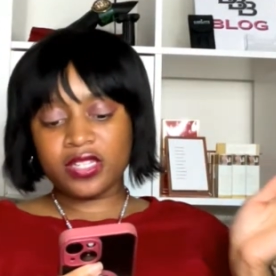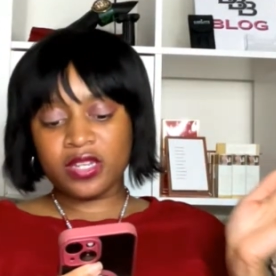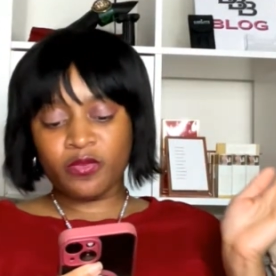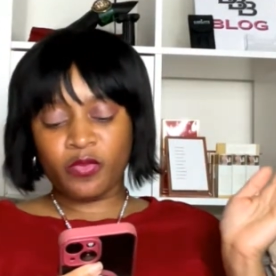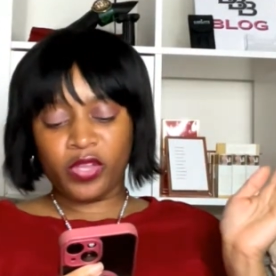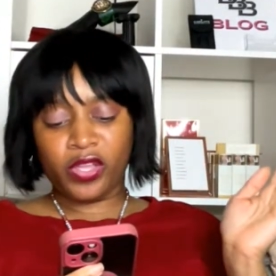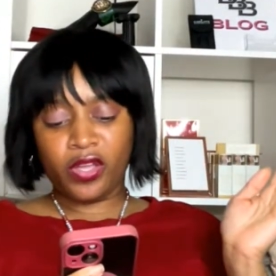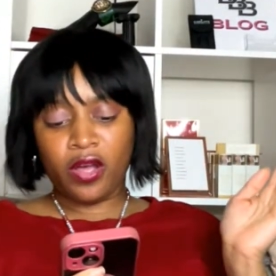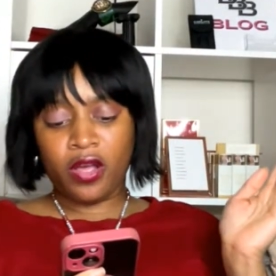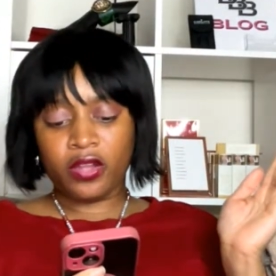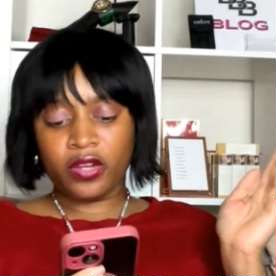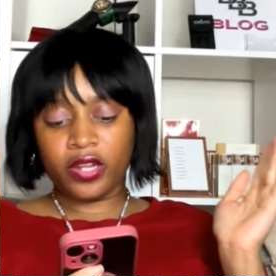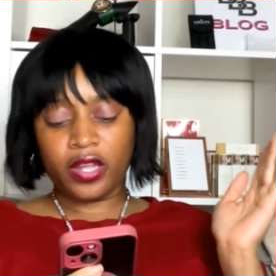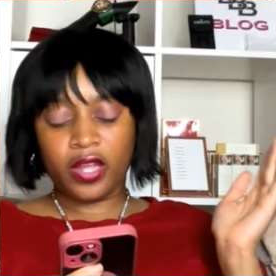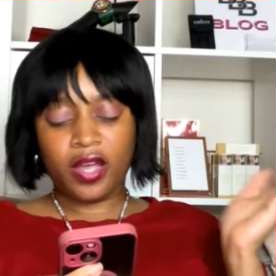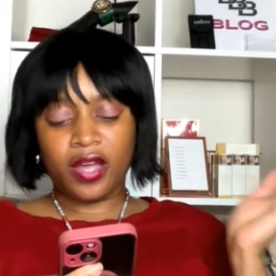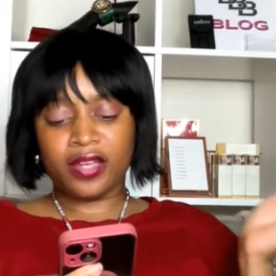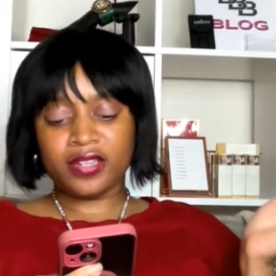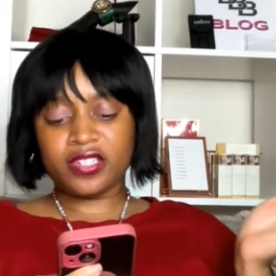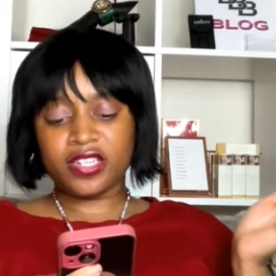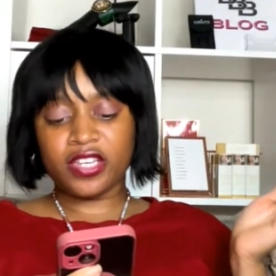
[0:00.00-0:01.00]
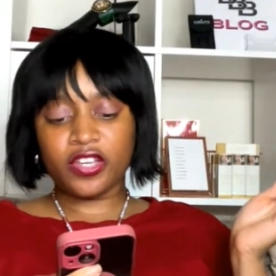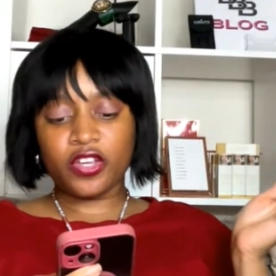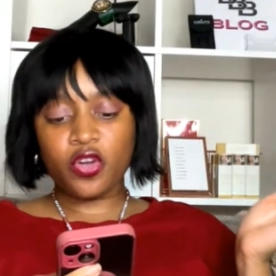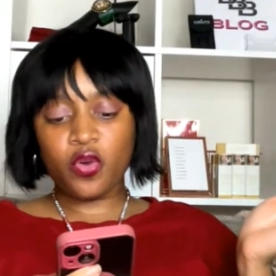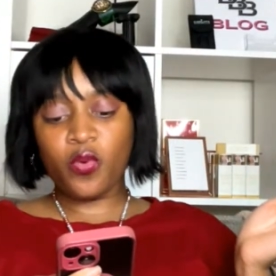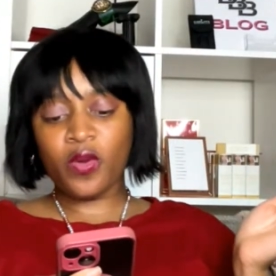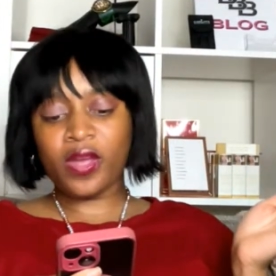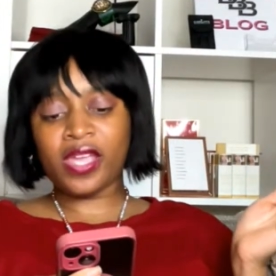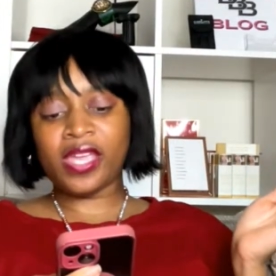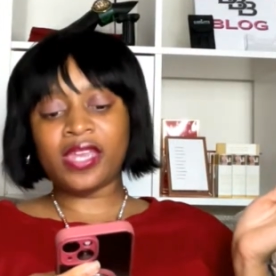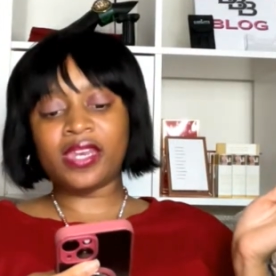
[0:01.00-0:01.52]
We call her the content
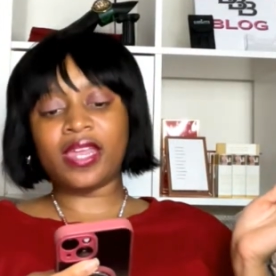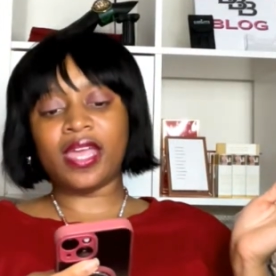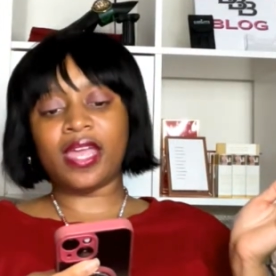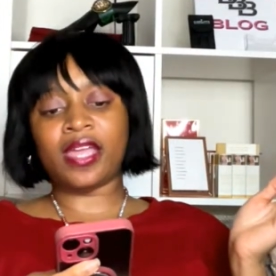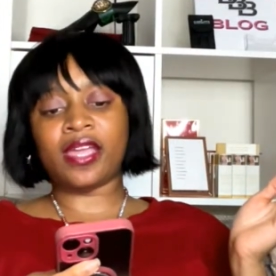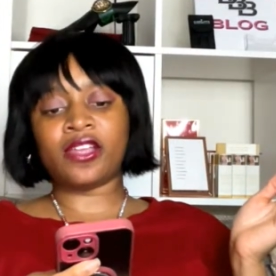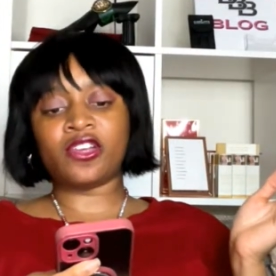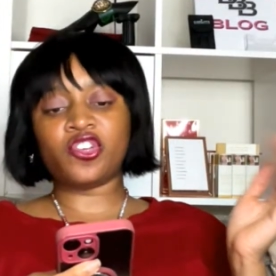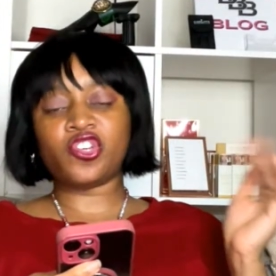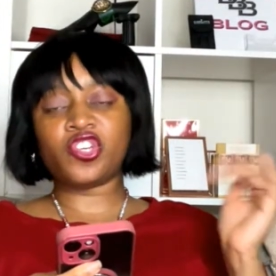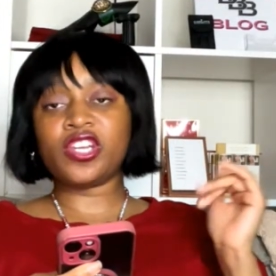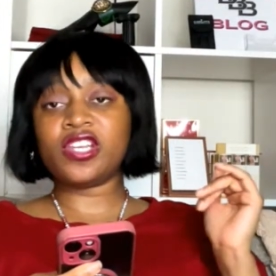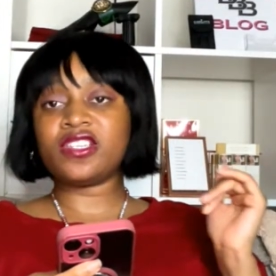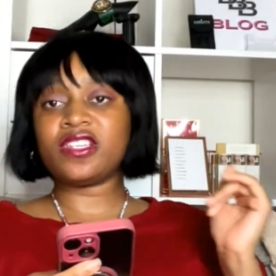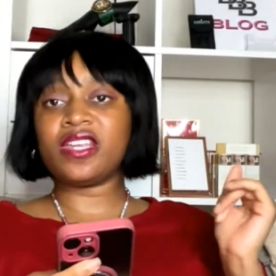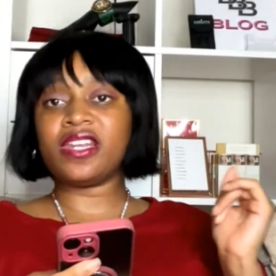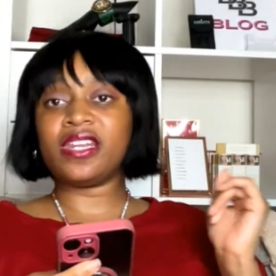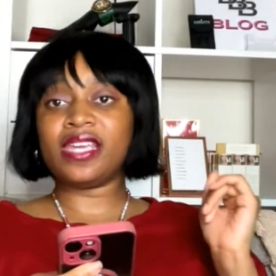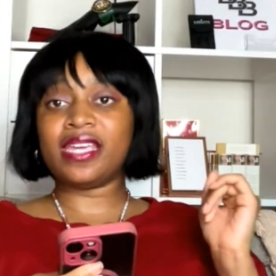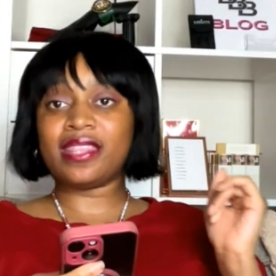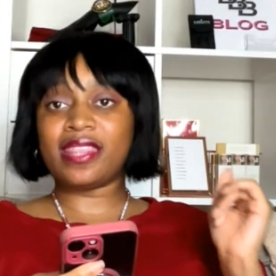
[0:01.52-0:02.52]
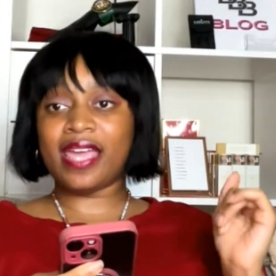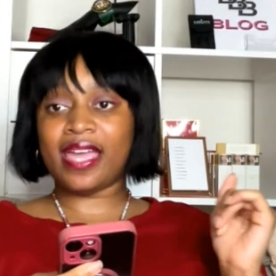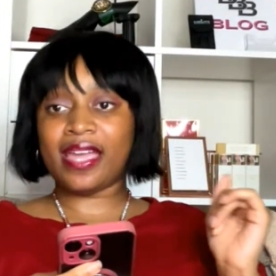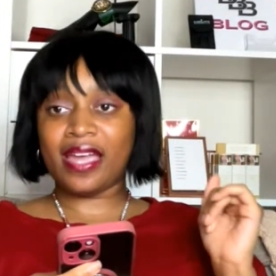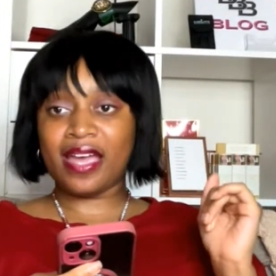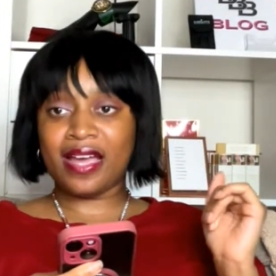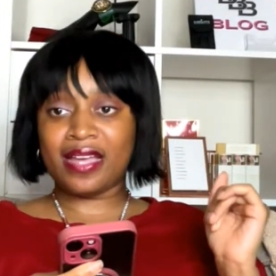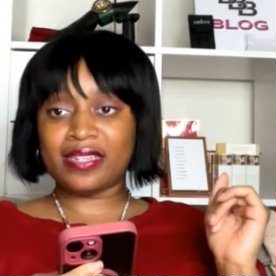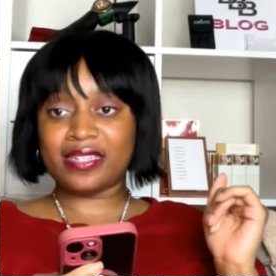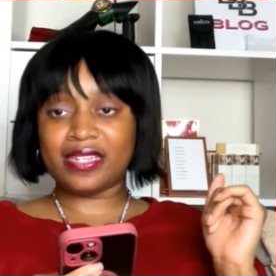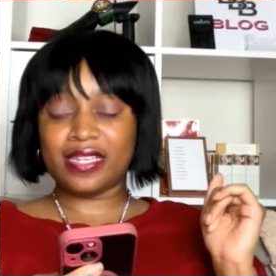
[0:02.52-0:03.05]
queen, and she's going to get that
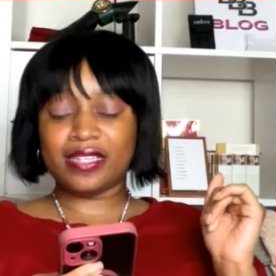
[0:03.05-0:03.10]
content.